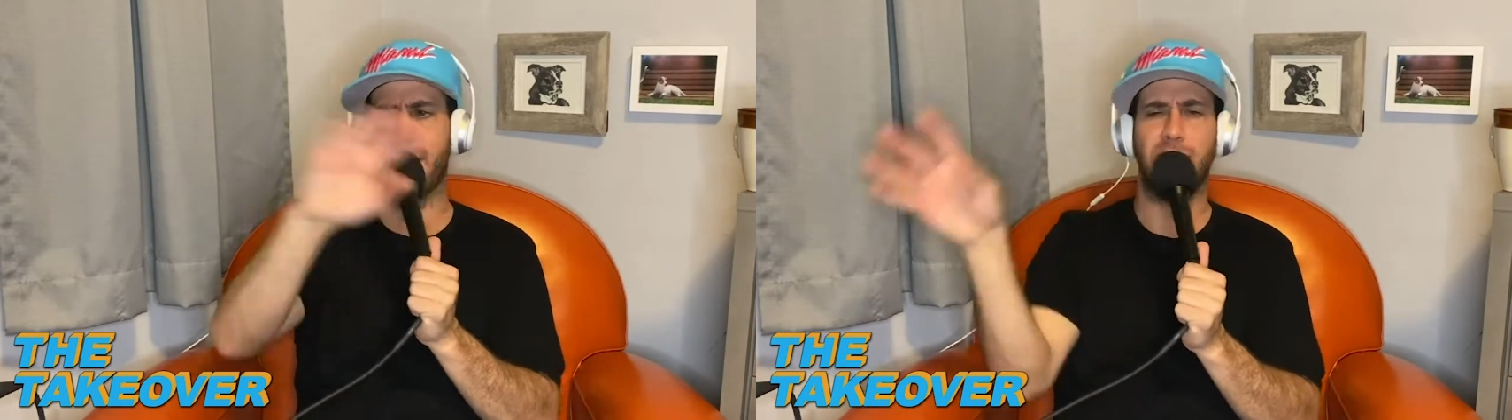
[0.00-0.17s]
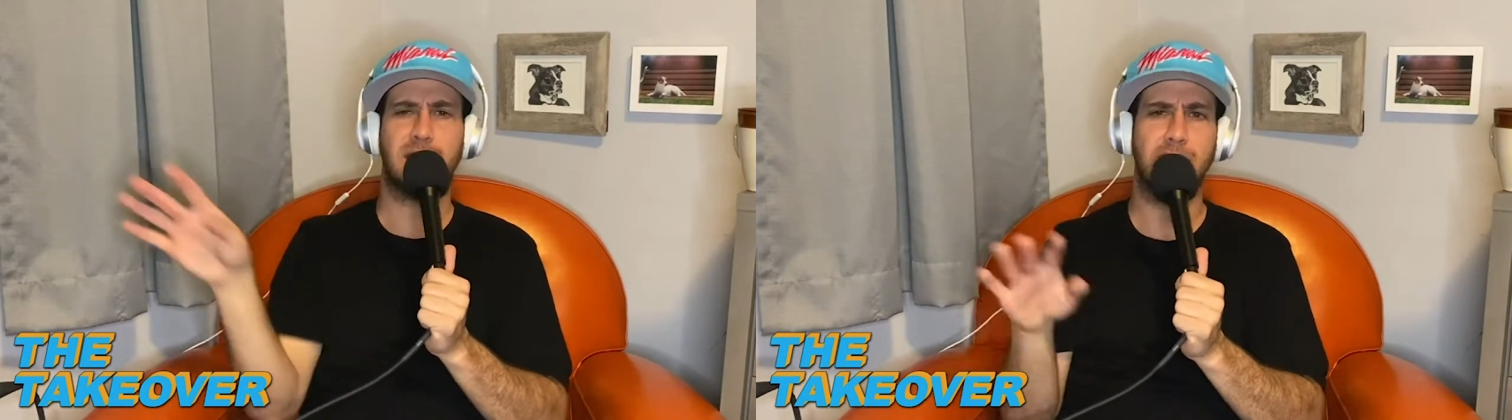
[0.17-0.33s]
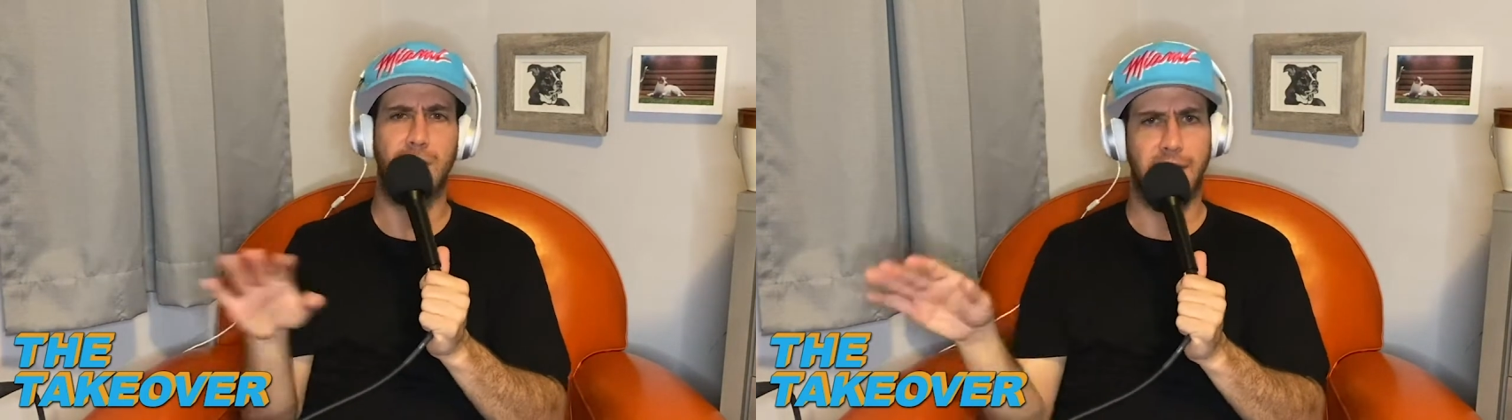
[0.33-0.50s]
every
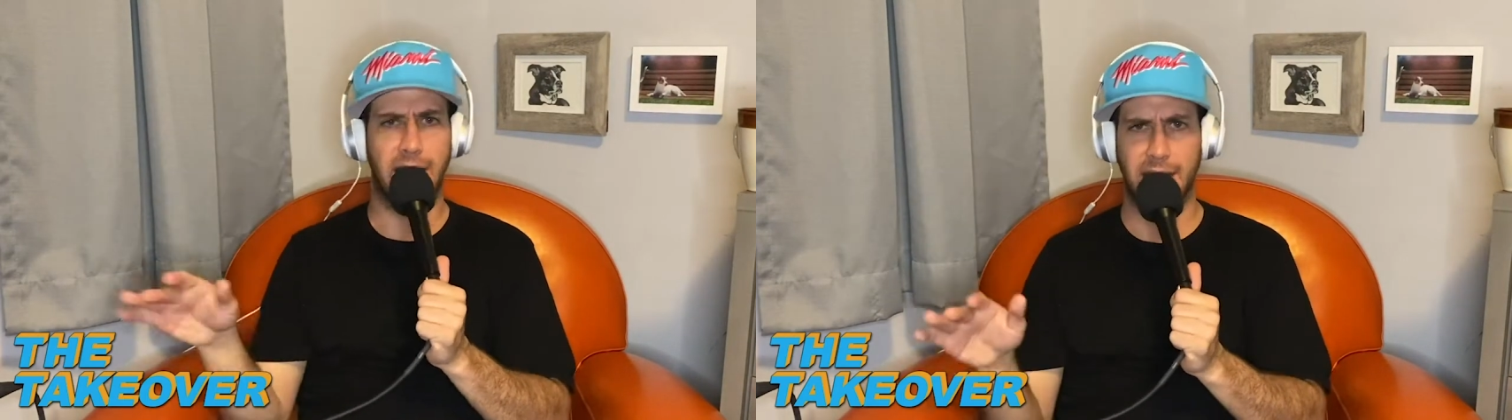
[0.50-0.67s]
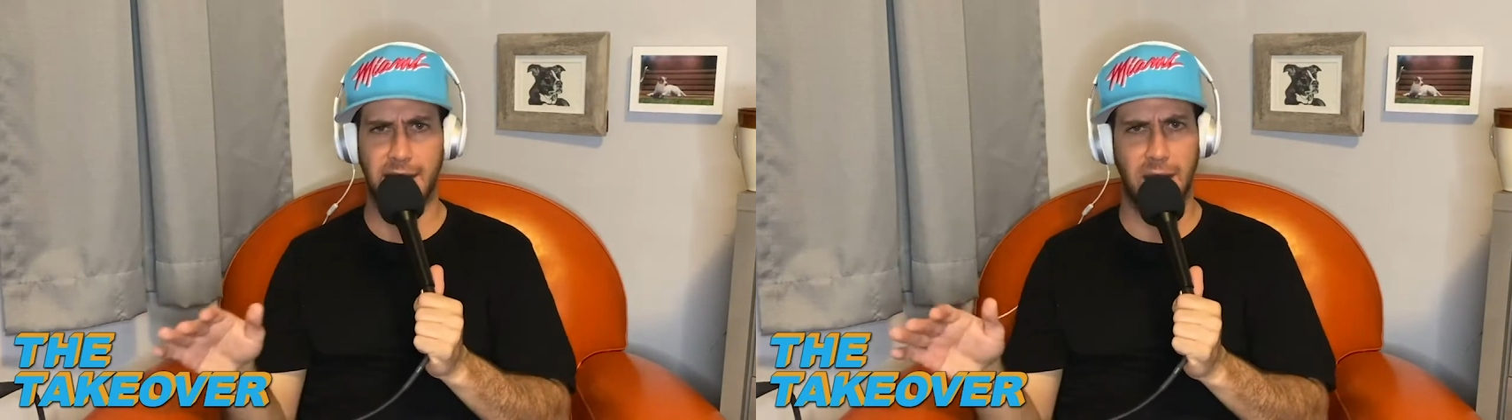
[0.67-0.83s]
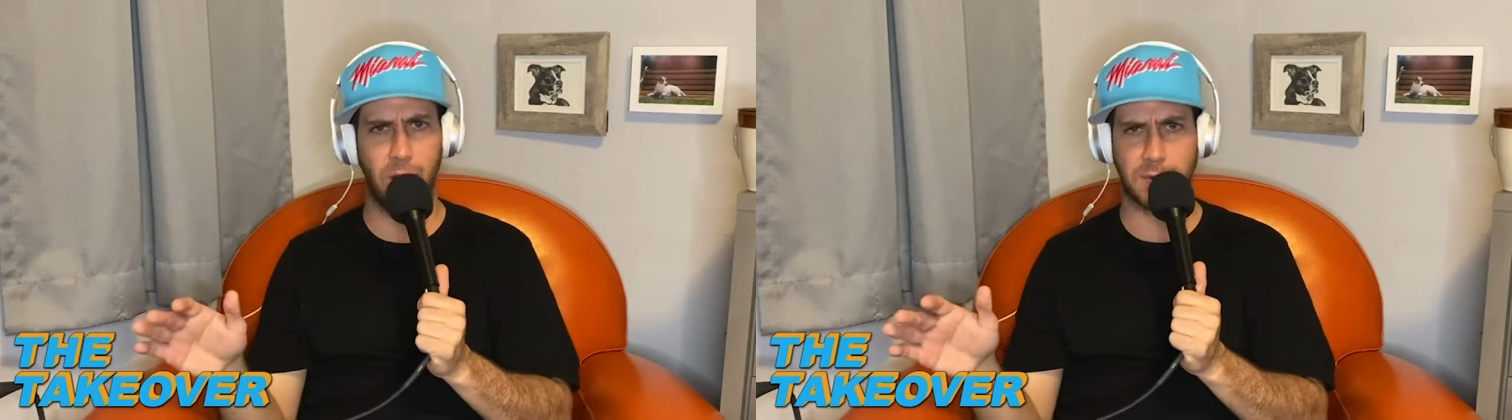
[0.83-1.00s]
single kid
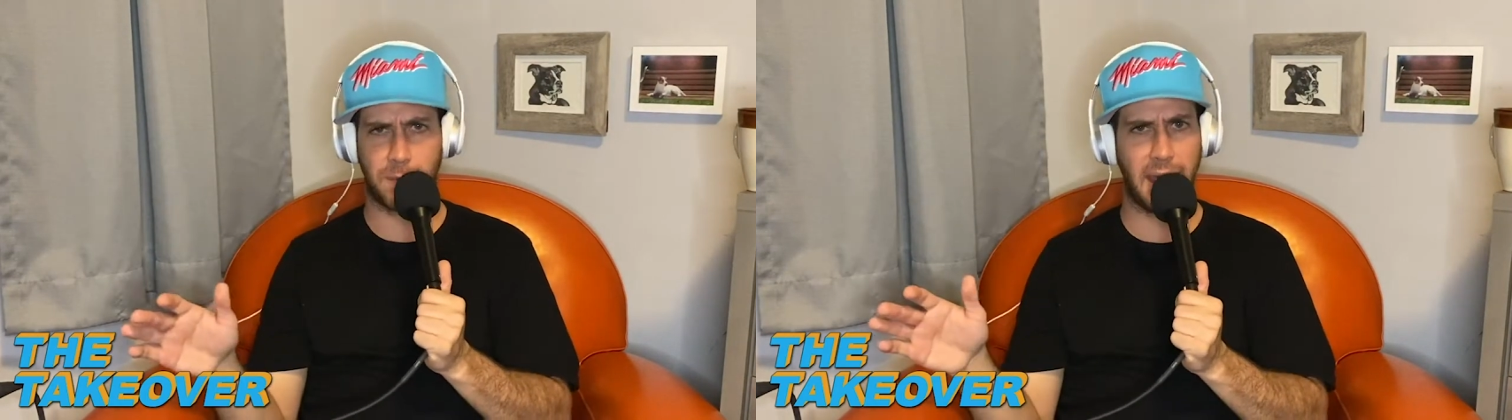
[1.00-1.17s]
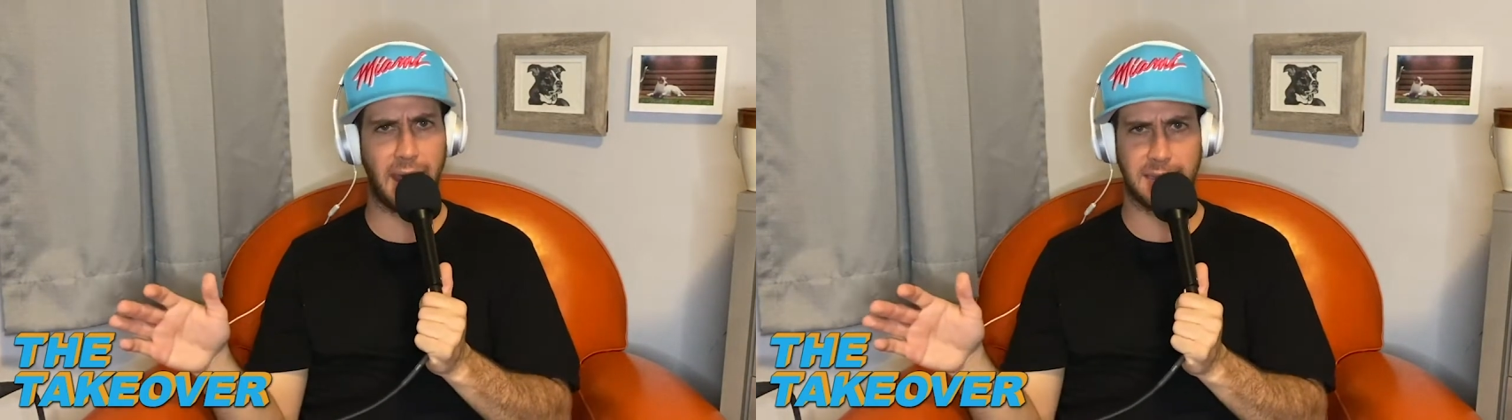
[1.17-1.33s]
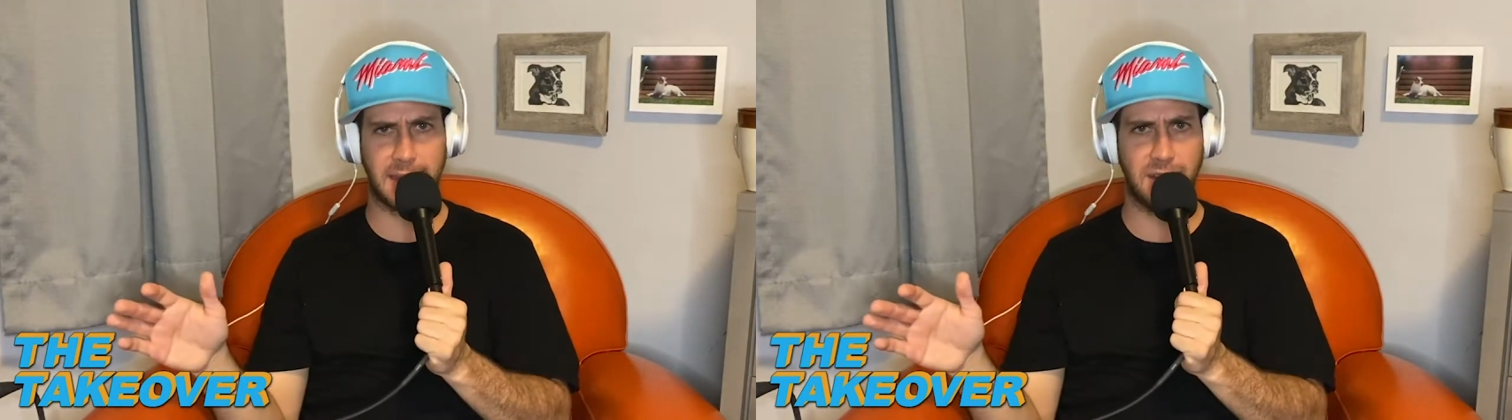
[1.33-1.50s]
in here was
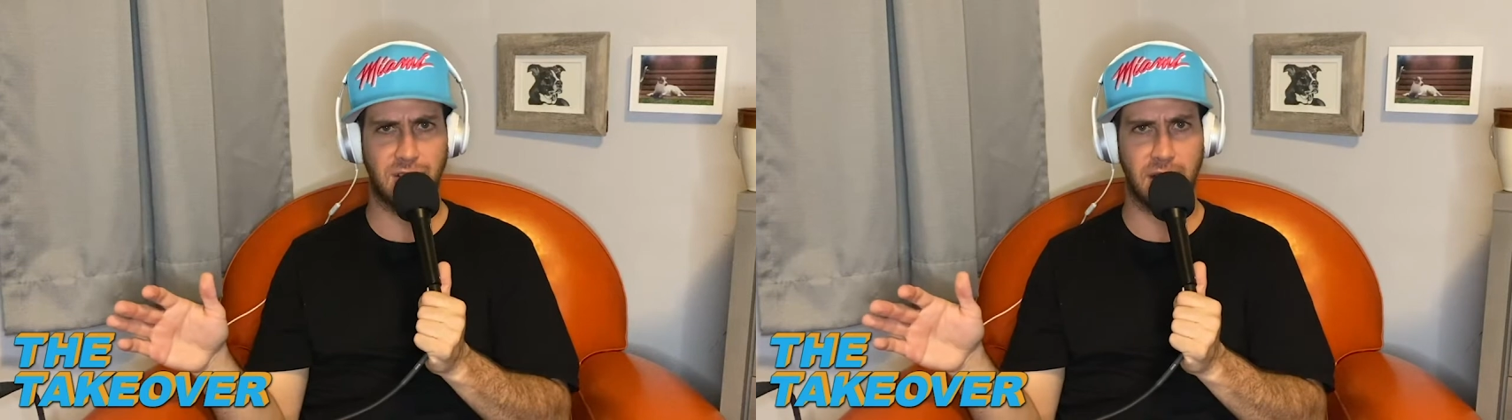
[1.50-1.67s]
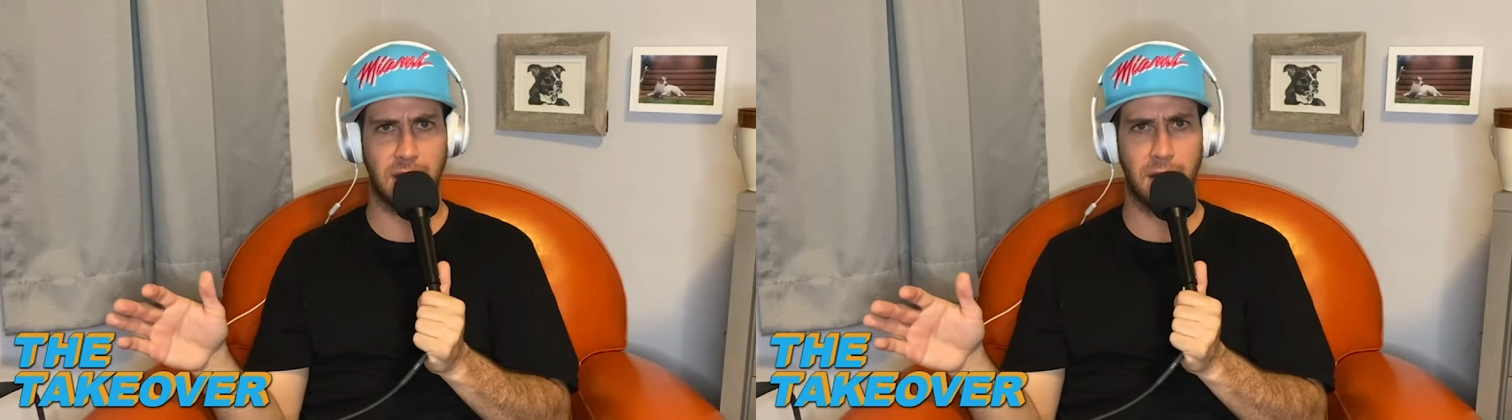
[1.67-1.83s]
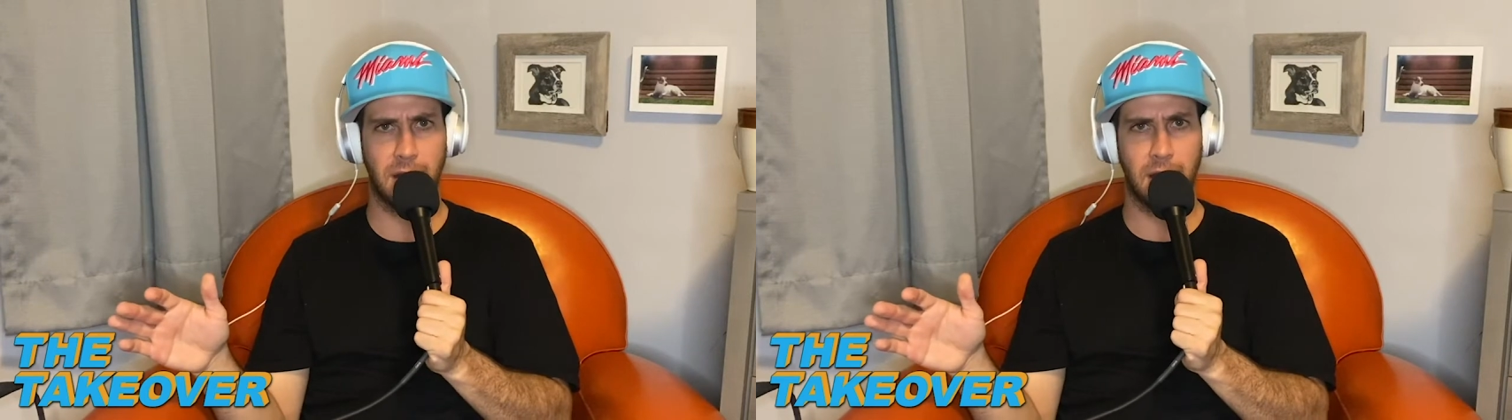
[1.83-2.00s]
paying attention.